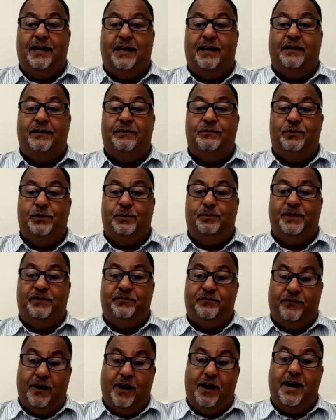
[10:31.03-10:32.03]
will be
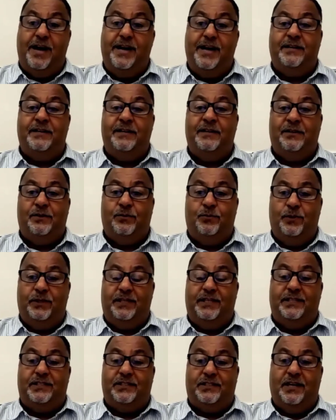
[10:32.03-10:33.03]
fine with
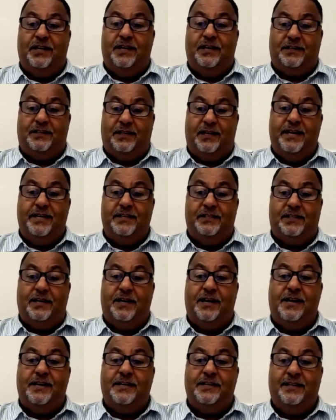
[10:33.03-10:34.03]
this
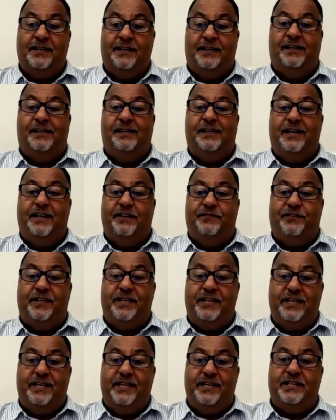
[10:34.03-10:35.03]
GlazeGuard. If it
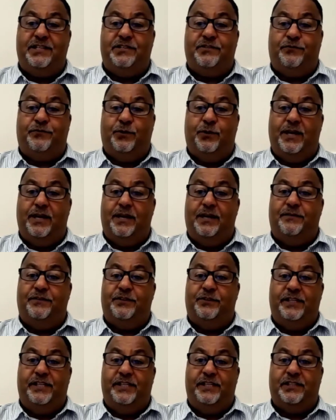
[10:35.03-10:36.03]
is, for whatever
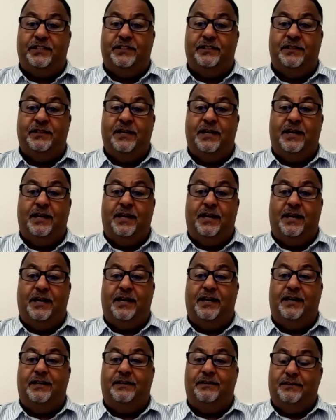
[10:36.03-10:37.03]
reason,
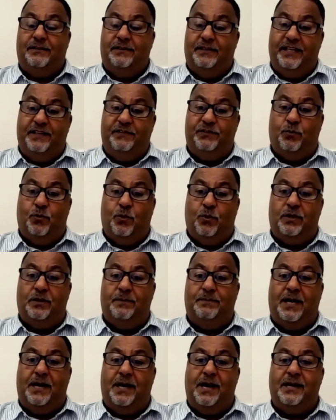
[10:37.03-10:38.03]
leaves
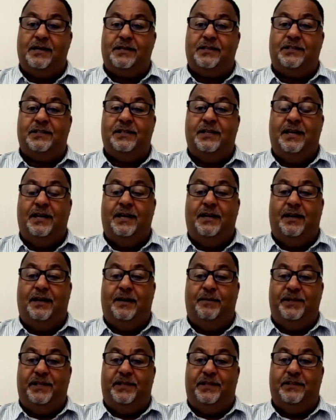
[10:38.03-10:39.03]
watermarks
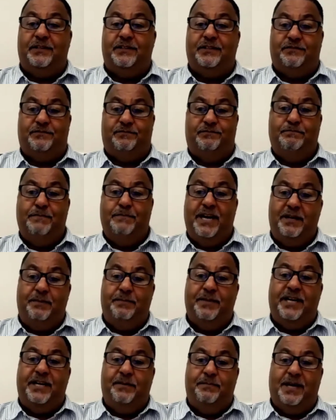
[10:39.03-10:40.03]
because of many,
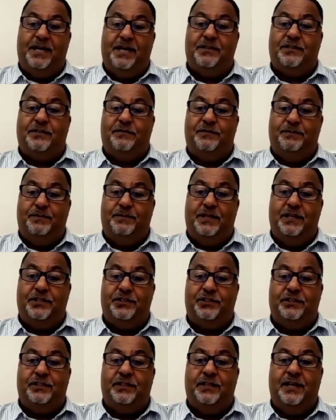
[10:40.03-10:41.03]
many months of
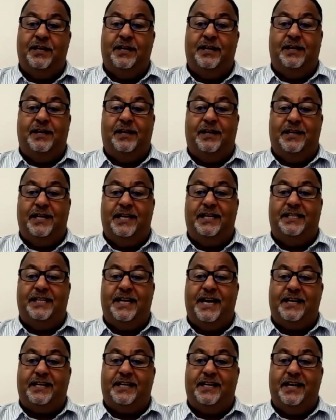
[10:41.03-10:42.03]
immersion, and then in
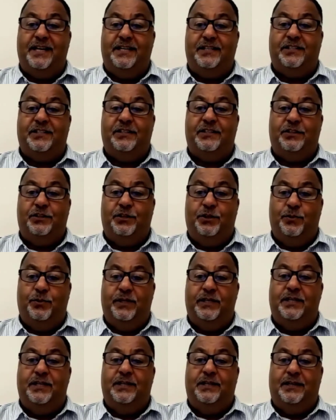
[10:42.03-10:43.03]
that case, you
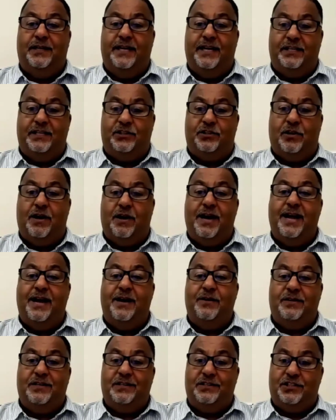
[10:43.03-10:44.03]
would let it dry
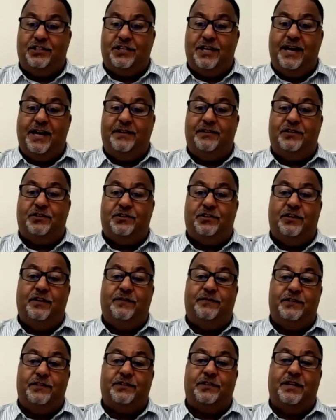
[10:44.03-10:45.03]
out, sand the
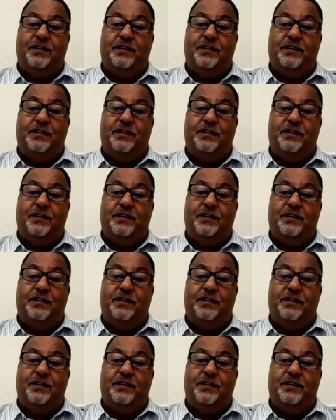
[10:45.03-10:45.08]
surface, and